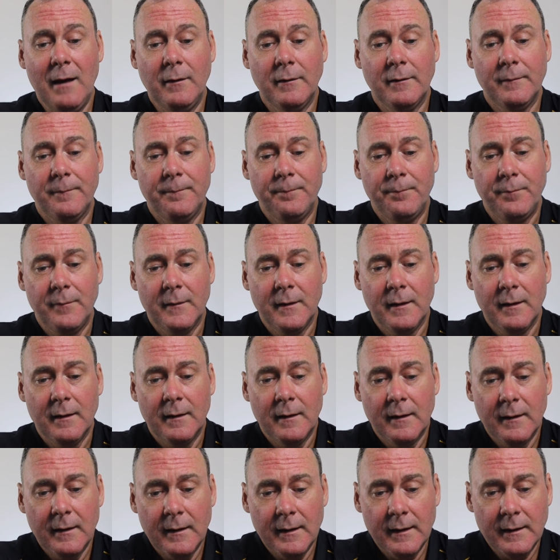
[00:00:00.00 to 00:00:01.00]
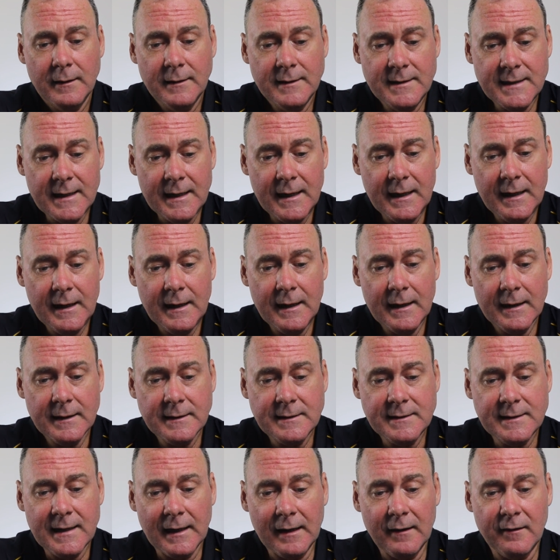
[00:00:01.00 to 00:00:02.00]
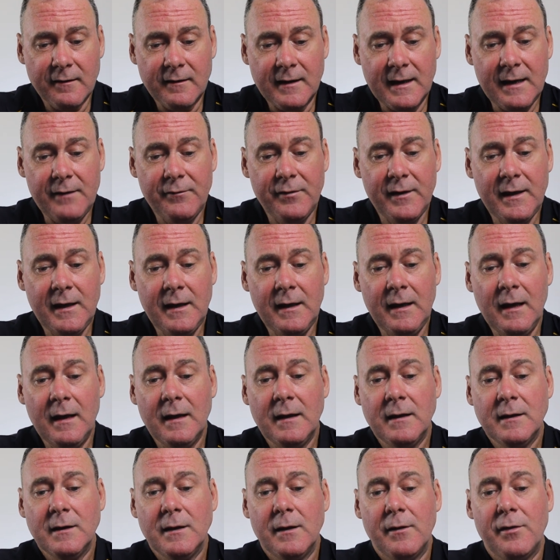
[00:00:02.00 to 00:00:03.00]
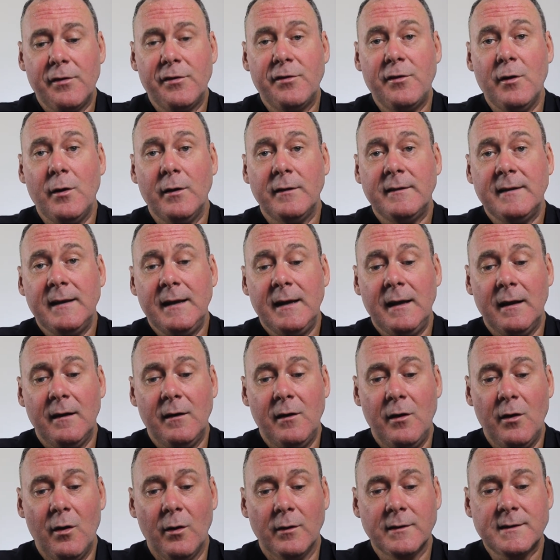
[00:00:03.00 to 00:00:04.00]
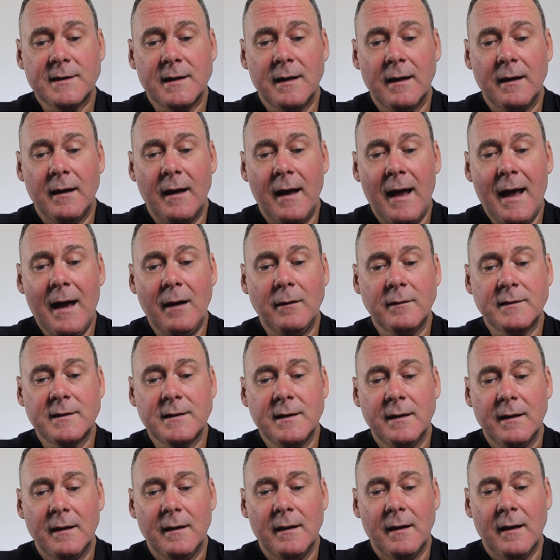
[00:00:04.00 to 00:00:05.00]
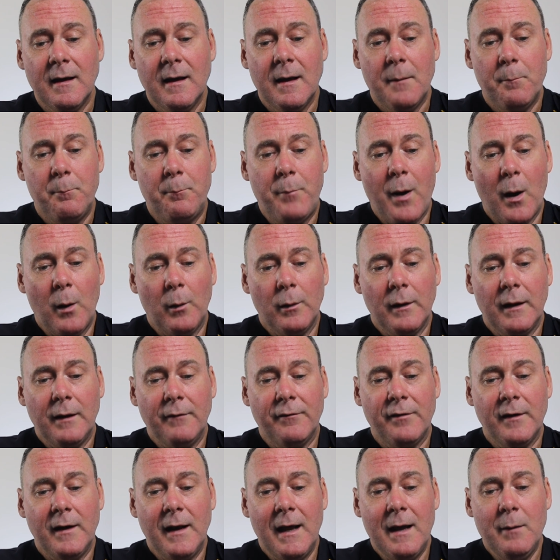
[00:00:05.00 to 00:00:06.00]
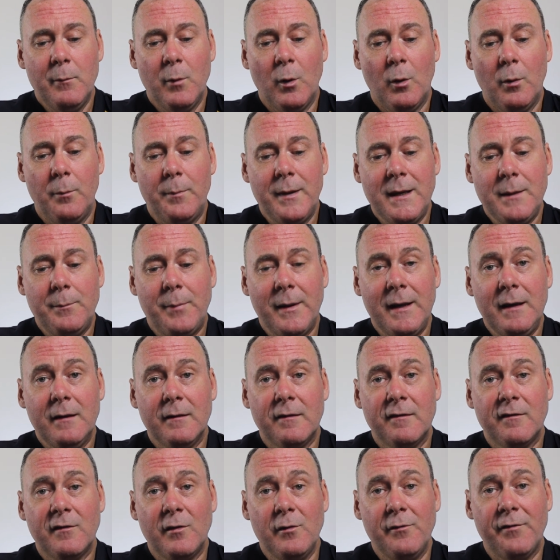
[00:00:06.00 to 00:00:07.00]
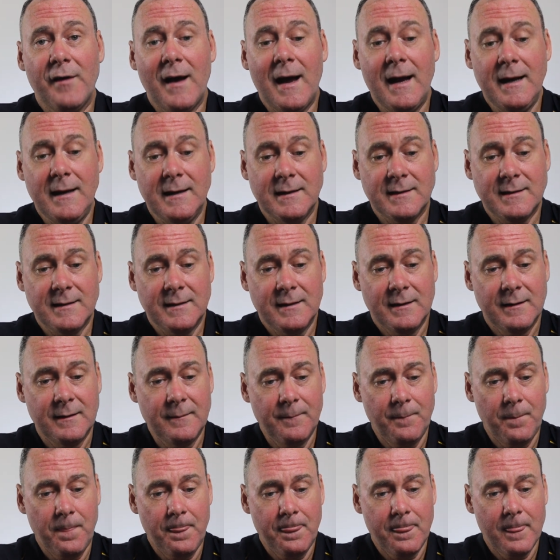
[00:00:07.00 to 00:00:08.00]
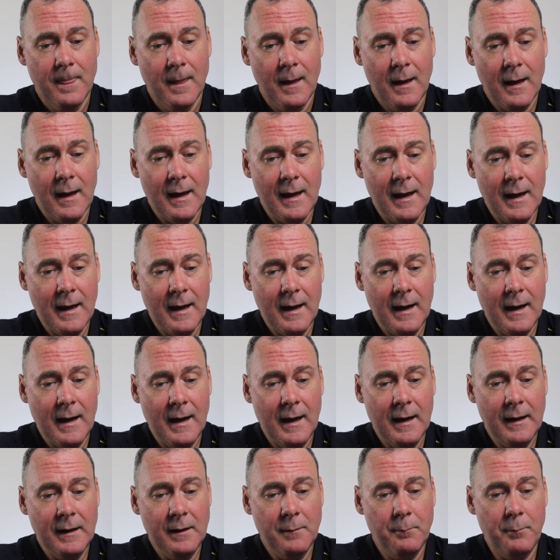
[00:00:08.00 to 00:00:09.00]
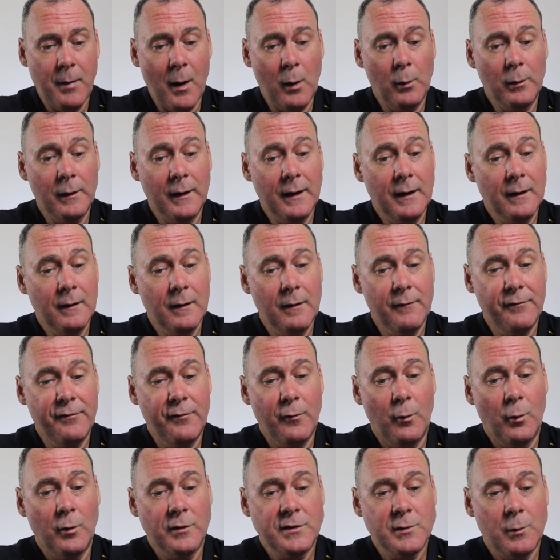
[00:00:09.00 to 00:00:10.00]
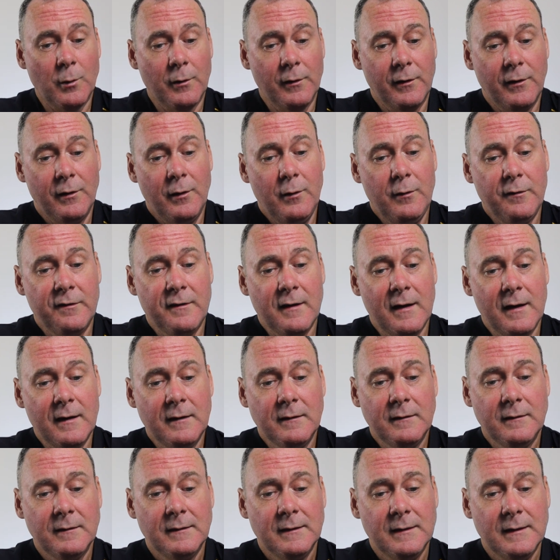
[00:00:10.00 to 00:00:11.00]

out. D Teleskivi, 30 not out. Bowling for Nambour, B Pierce, 2 for 8. And bowling for Tawantin Noosa,